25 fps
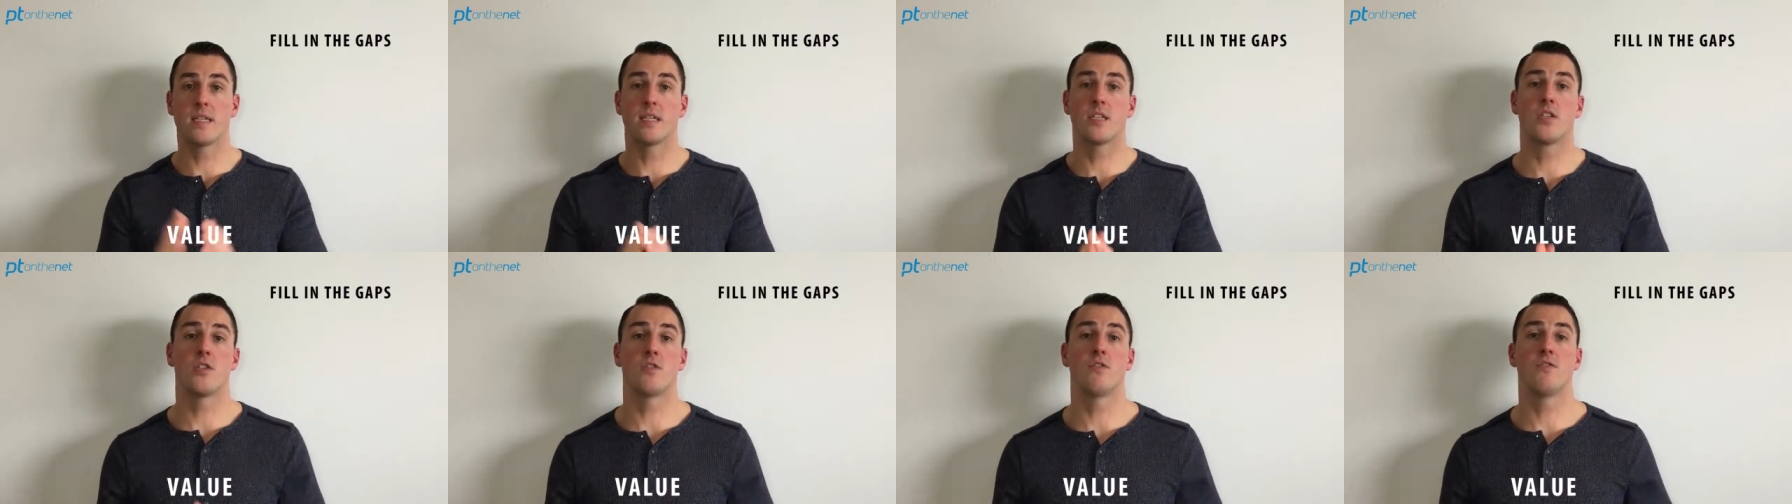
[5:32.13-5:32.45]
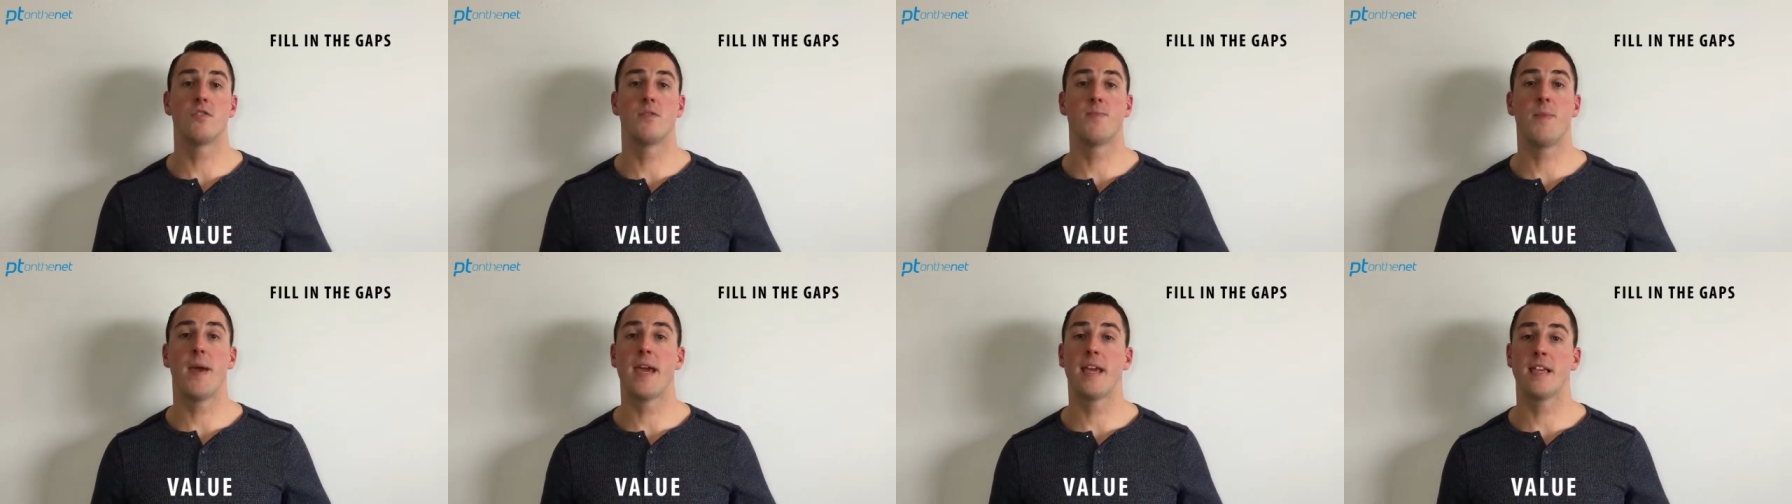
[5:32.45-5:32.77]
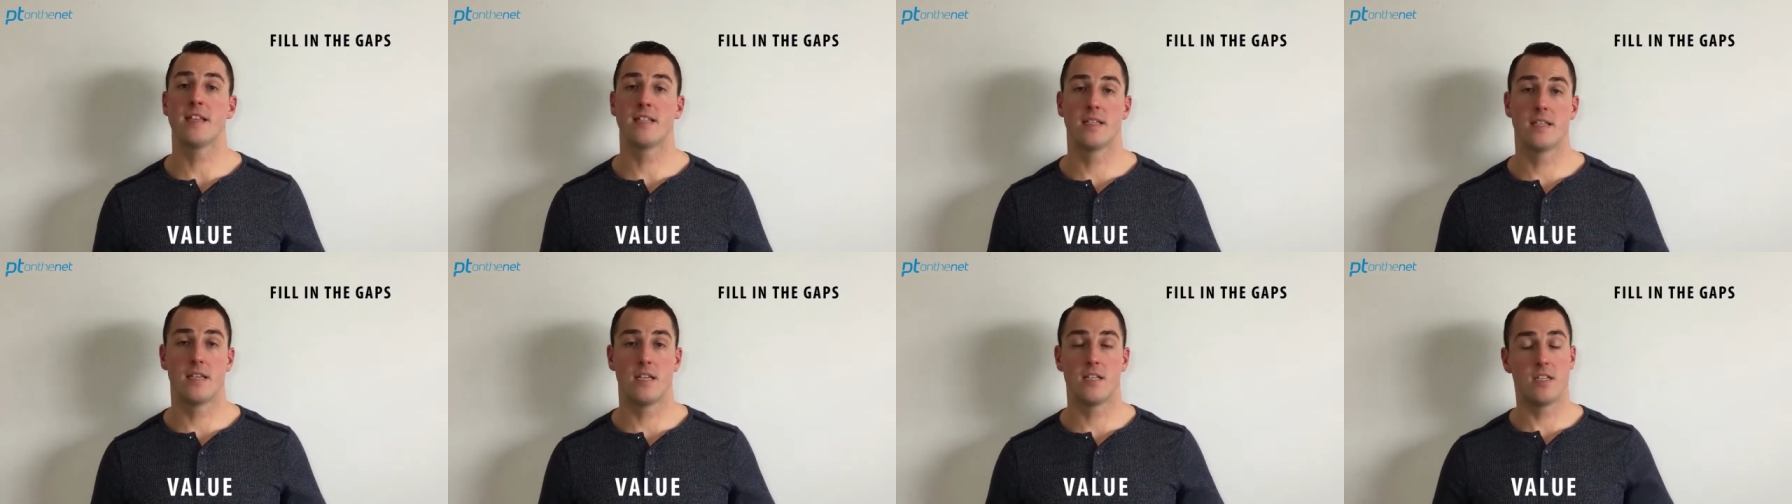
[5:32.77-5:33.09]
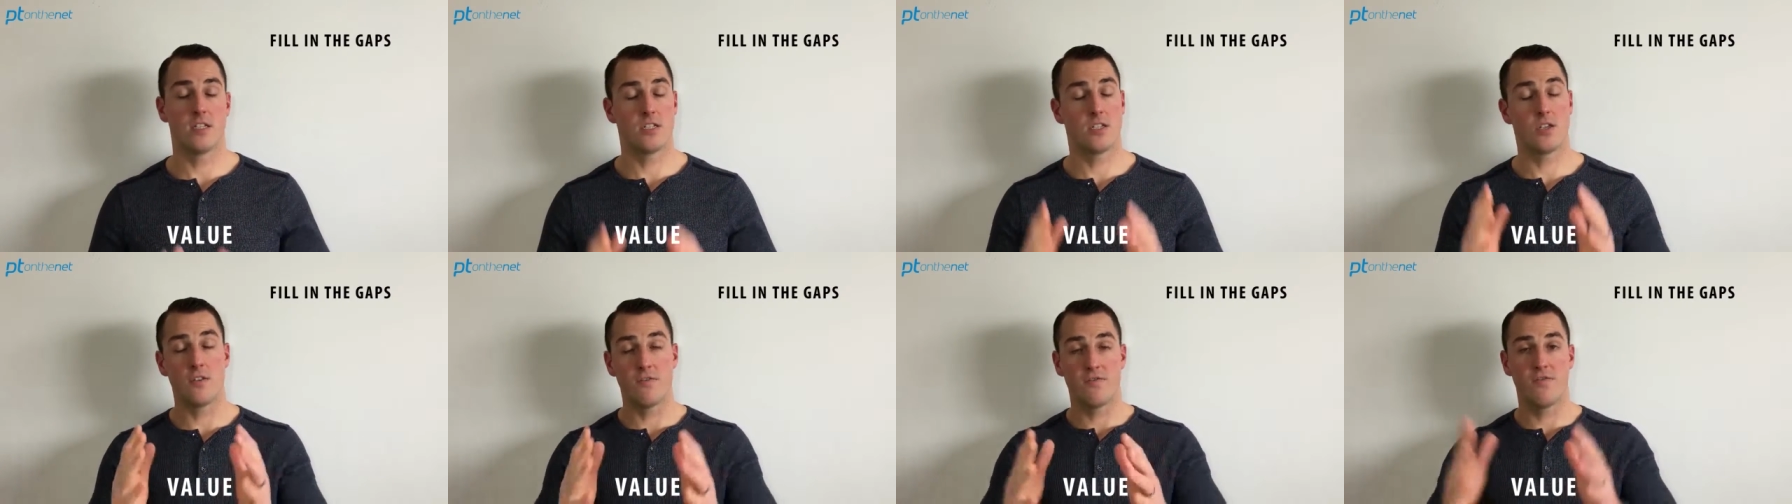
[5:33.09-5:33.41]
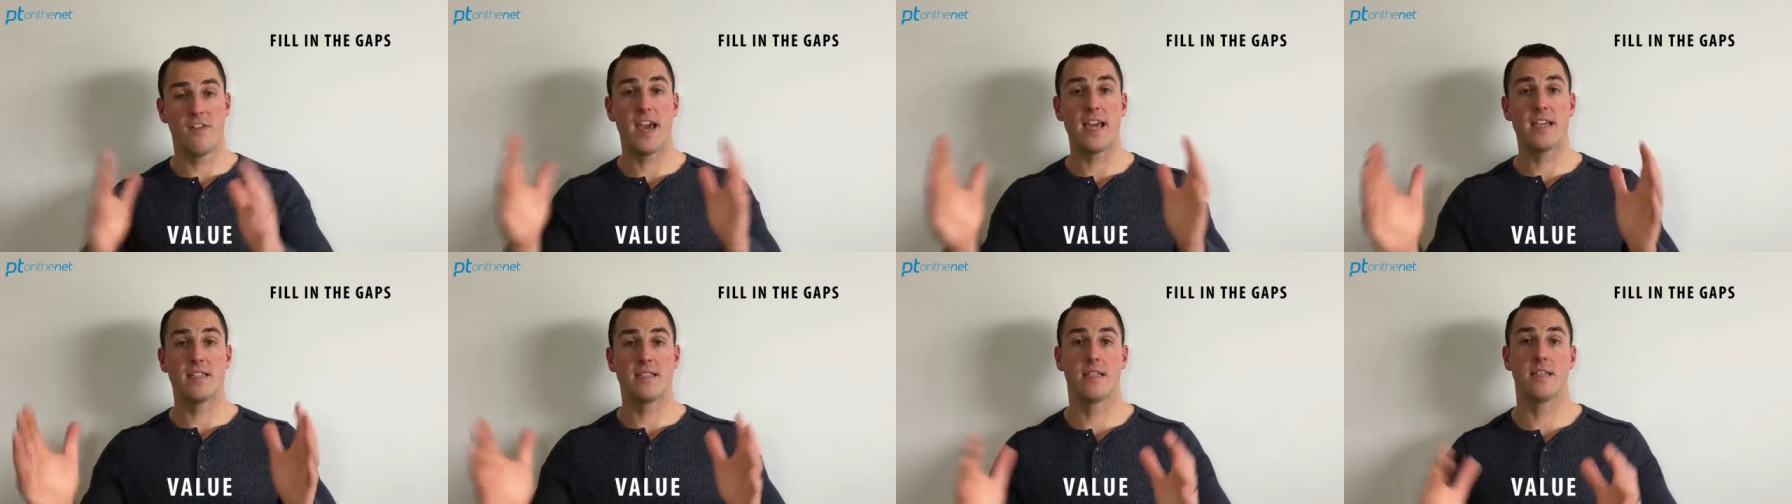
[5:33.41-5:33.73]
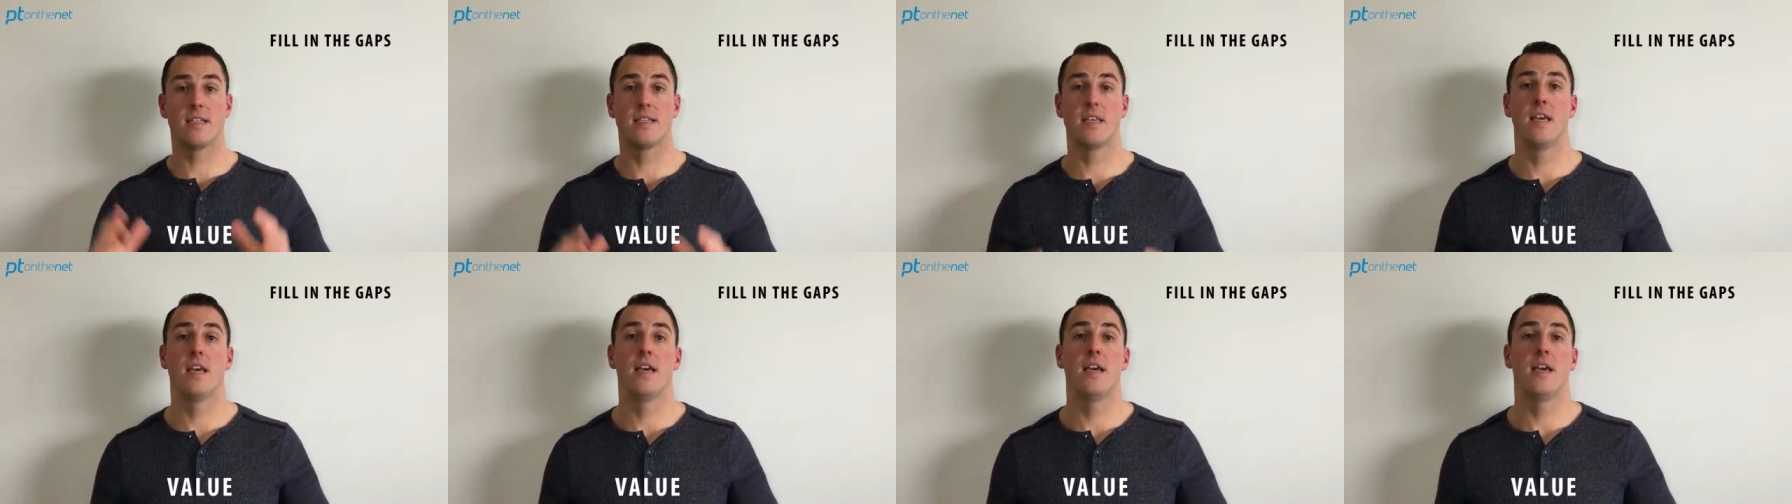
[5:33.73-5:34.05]
the two
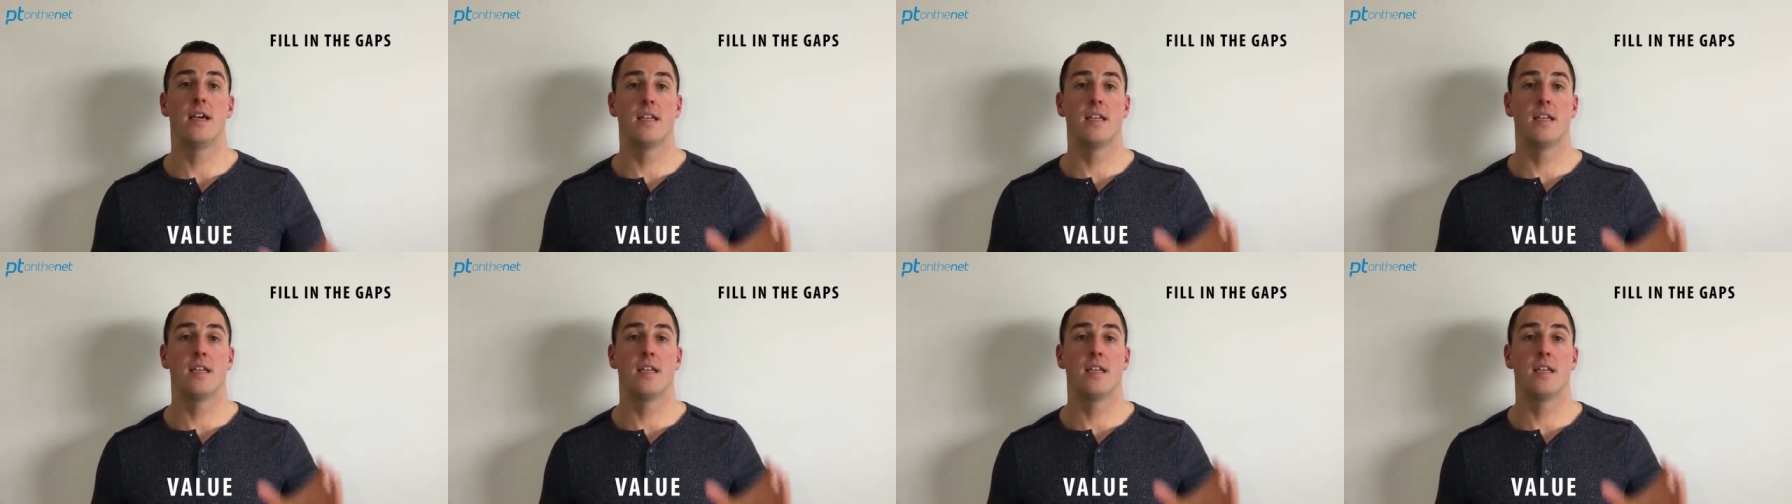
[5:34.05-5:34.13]
phases.